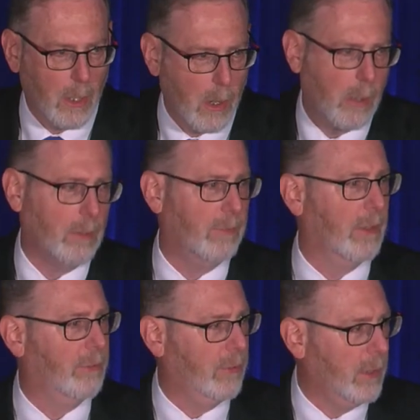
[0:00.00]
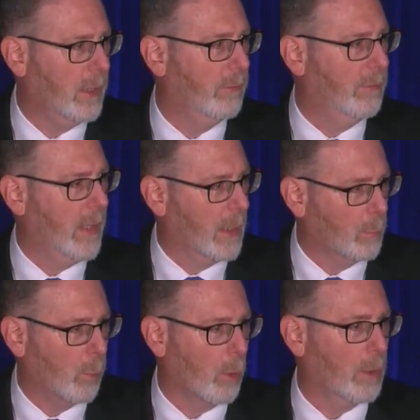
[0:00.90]
all of us live
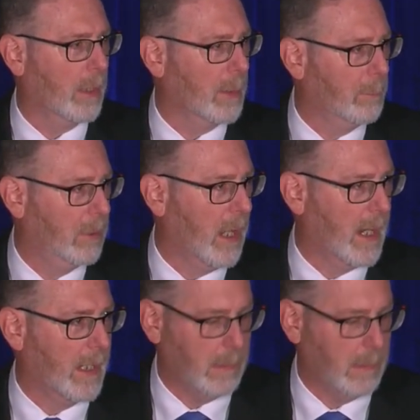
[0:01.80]
and work and play.